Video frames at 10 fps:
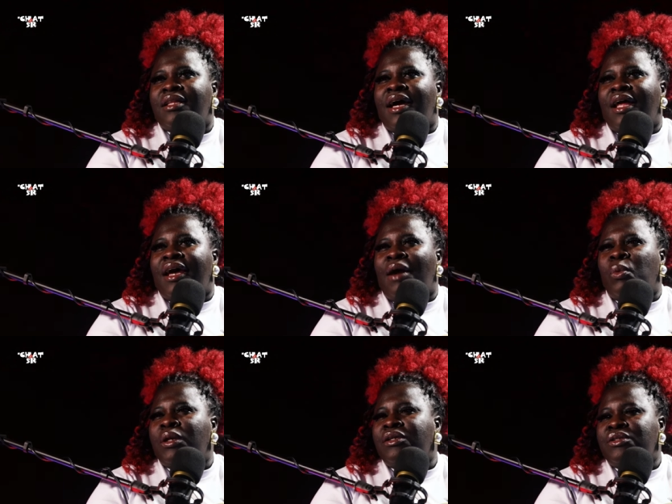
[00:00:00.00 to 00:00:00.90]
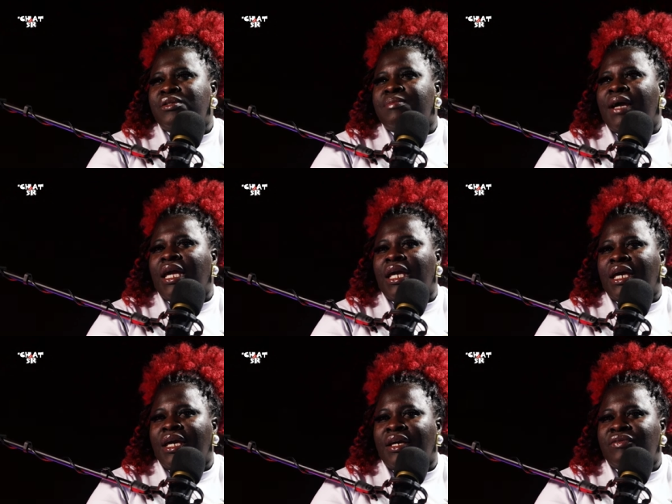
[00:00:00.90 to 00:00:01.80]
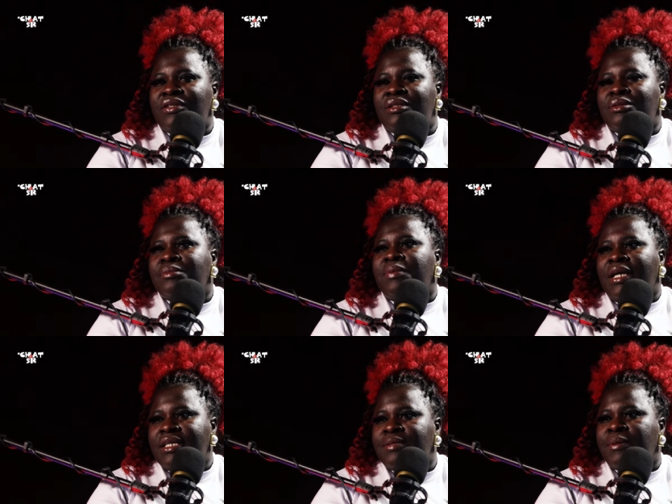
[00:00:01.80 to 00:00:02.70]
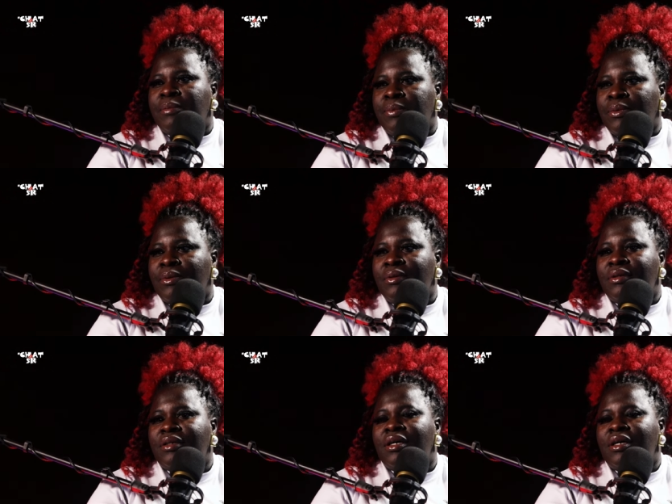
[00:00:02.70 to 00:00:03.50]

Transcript: that I want to use my gift to bless people